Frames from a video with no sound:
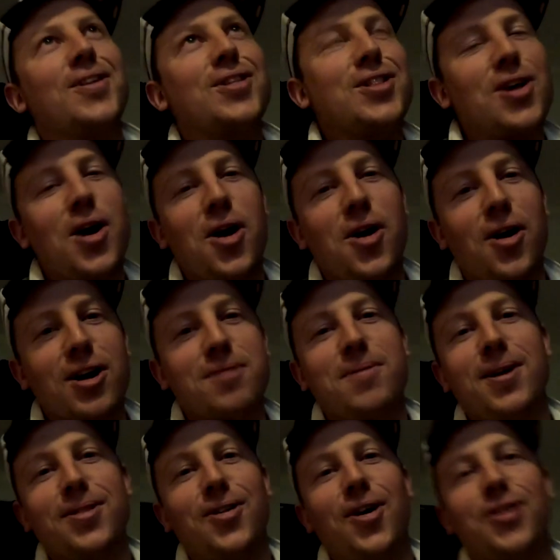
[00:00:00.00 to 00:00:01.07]
So I
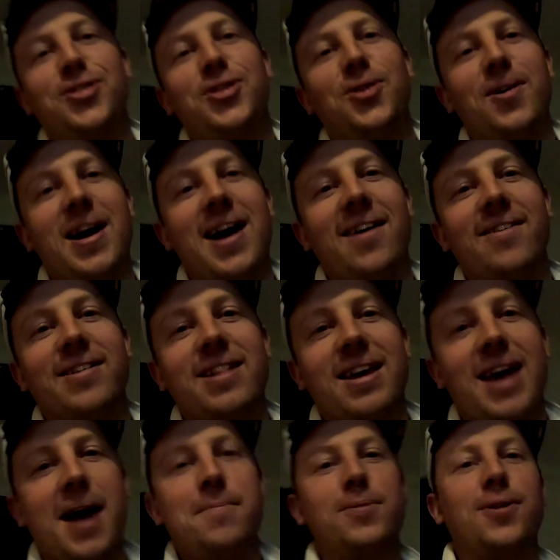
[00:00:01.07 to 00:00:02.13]
spent like 2 hours at
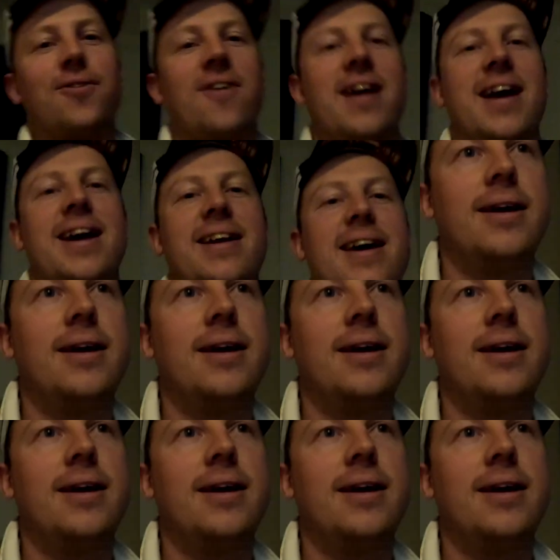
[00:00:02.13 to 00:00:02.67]
Cape Le Grand,